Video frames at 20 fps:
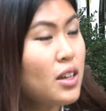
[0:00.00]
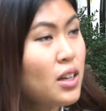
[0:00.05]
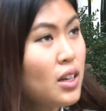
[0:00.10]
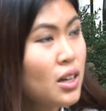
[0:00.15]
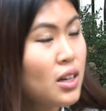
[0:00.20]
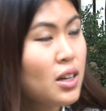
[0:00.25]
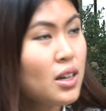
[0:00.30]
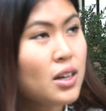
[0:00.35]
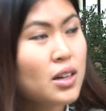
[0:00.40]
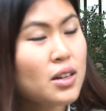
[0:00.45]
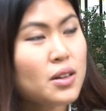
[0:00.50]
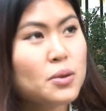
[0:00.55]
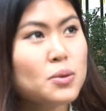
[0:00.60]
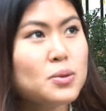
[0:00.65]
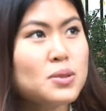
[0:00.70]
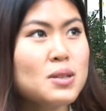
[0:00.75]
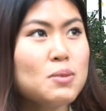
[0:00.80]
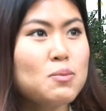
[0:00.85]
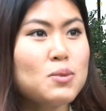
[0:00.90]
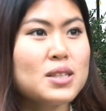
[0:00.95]
yeah,
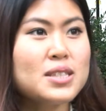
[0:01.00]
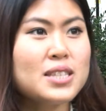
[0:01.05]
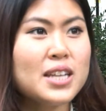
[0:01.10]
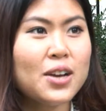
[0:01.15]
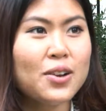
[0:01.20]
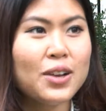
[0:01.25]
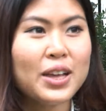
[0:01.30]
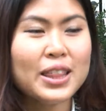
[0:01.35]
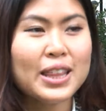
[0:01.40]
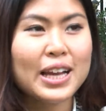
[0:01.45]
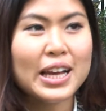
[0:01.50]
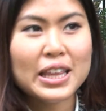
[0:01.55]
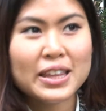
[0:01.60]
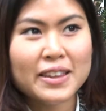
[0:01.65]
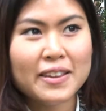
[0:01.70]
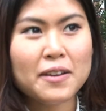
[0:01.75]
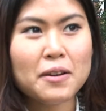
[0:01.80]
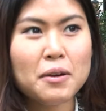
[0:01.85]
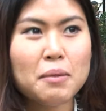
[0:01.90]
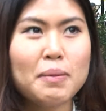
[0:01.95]
or someone telling nice
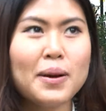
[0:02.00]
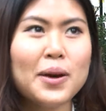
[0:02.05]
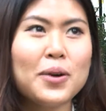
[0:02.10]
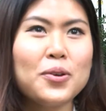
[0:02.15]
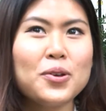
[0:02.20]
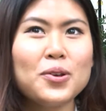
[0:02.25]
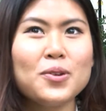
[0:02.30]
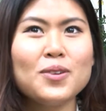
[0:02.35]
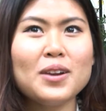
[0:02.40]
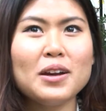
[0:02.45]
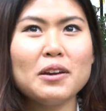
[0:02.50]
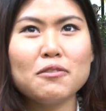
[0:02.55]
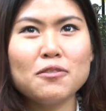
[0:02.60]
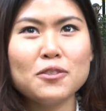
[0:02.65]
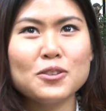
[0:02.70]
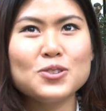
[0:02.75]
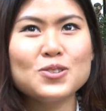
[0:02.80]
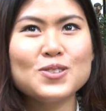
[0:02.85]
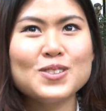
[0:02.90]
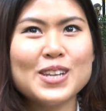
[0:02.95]
thing about you, like
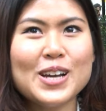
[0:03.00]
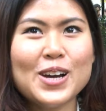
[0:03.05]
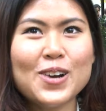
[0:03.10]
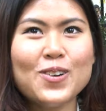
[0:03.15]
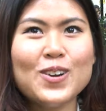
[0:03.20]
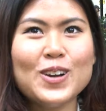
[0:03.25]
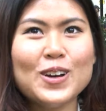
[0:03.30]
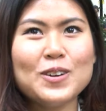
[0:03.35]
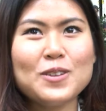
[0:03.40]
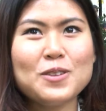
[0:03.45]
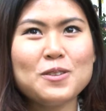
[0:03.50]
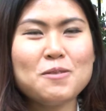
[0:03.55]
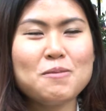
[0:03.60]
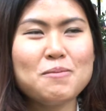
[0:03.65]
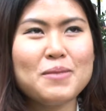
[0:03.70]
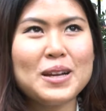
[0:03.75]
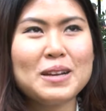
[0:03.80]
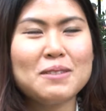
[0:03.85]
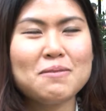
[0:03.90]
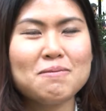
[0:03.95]
fortune teller, that
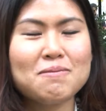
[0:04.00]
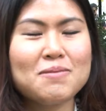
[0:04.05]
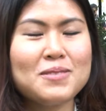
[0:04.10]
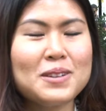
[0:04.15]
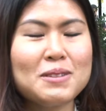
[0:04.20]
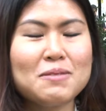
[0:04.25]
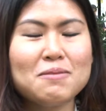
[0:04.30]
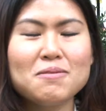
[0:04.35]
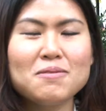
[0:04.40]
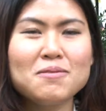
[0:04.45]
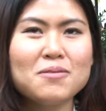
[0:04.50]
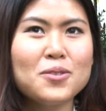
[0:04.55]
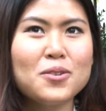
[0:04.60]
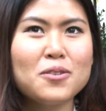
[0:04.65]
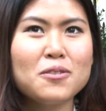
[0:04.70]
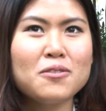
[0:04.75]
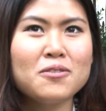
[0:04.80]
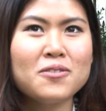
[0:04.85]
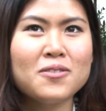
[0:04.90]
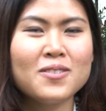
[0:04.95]
makes them
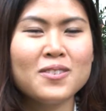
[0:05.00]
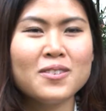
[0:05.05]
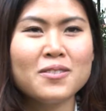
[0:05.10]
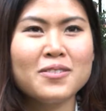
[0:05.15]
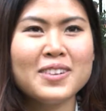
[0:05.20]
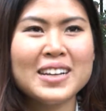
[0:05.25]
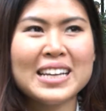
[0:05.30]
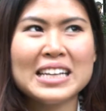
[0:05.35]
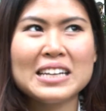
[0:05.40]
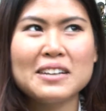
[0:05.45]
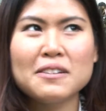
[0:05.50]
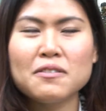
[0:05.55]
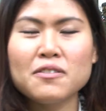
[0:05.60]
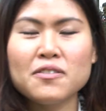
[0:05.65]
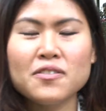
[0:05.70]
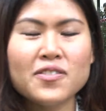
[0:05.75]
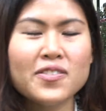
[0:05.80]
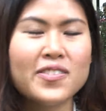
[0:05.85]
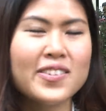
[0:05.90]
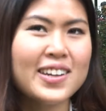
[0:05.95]
more
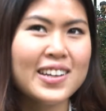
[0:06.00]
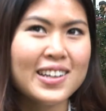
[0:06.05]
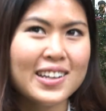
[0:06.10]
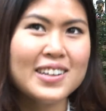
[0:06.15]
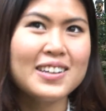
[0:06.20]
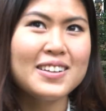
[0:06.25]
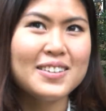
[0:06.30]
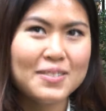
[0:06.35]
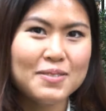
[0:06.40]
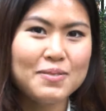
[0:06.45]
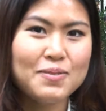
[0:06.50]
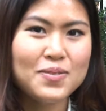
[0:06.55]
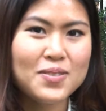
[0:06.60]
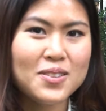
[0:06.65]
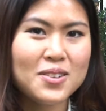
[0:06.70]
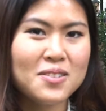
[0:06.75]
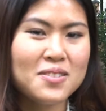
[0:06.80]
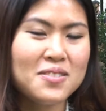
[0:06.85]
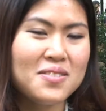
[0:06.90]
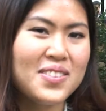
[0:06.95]
relief.
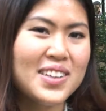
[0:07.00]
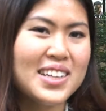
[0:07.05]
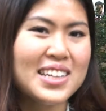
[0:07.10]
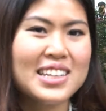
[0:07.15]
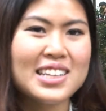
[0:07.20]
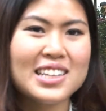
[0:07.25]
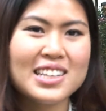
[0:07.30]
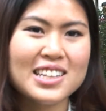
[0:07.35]
Could be.